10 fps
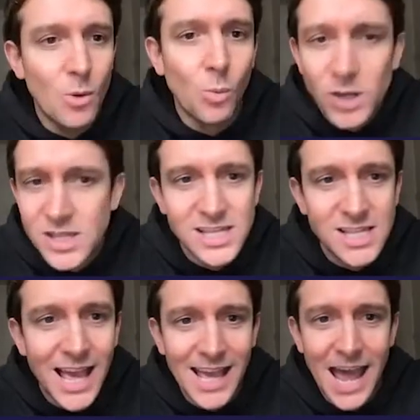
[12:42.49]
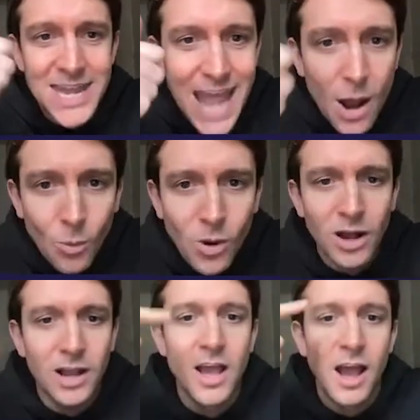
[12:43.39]
What does it say? A
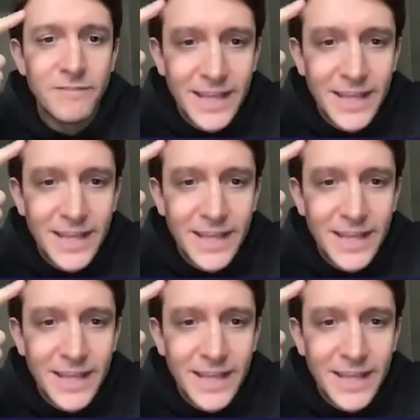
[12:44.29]
network of